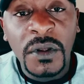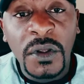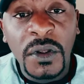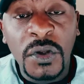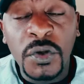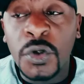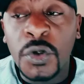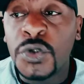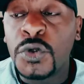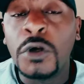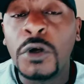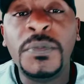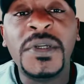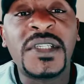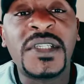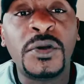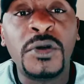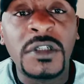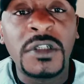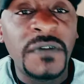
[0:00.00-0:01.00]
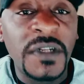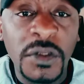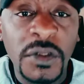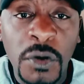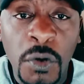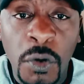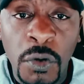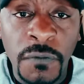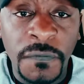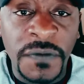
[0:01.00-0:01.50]
Your soulmates are not even in
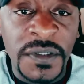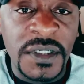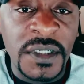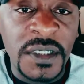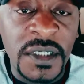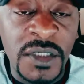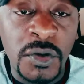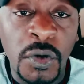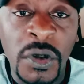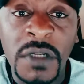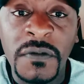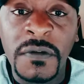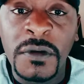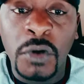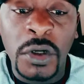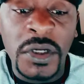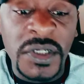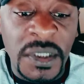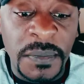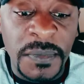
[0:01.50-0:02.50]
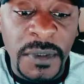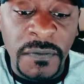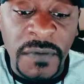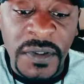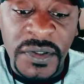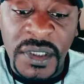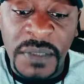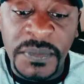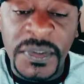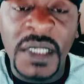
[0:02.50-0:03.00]
your own vicinity or even
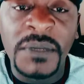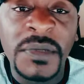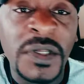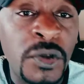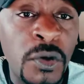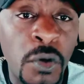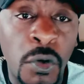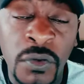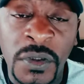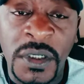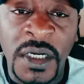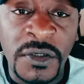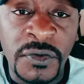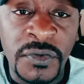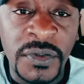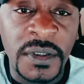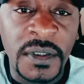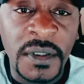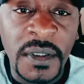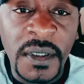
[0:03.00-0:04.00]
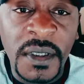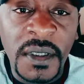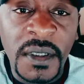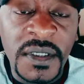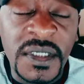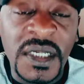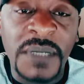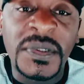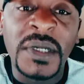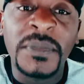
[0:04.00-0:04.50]
sometimes in your own country.
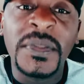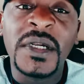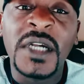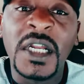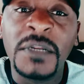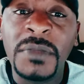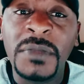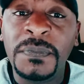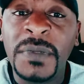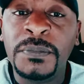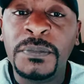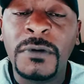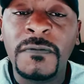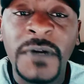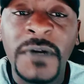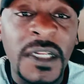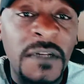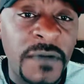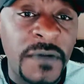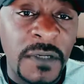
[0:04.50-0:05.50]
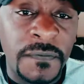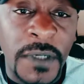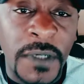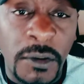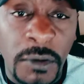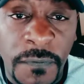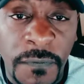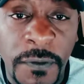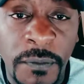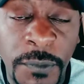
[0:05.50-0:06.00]
Sometimes they can be people very, very far
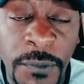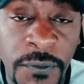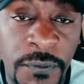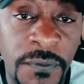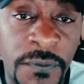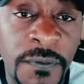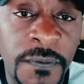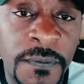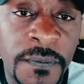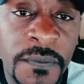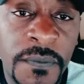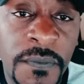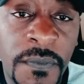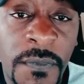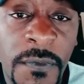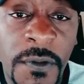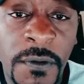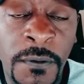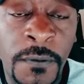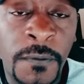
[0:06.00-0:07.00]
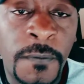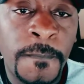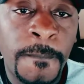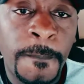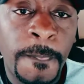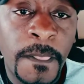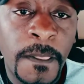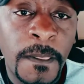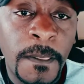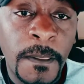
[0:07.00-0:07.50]
away from you, you know,
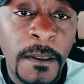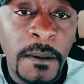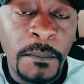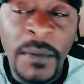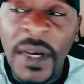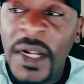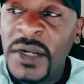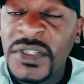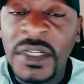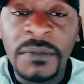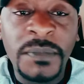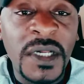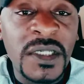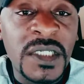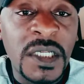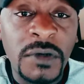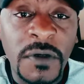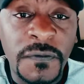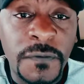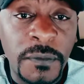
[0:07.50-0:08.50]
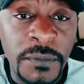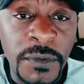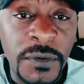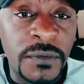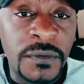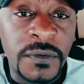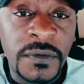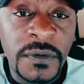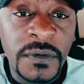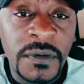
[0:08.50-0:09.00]
miles and miles away from you,
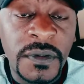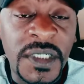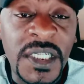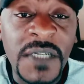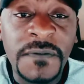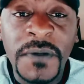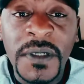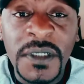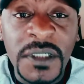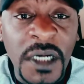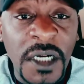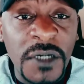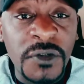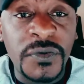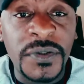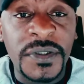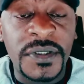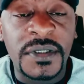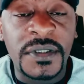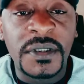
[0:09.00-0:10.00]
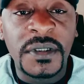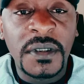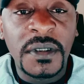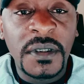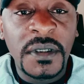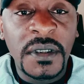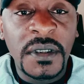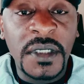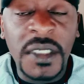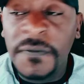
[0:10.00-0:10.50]
different countries,
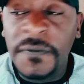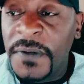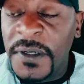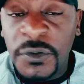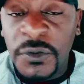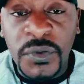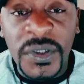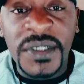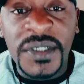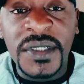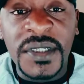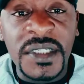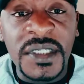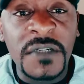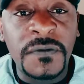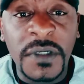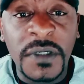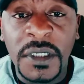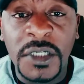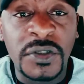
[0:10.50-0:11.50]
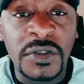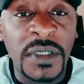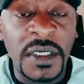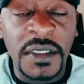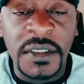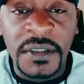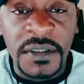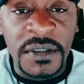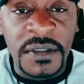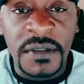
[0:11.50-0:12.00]
different races, different
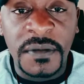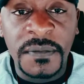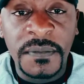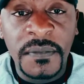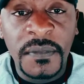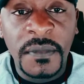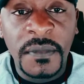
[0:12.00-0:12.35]
nationalities.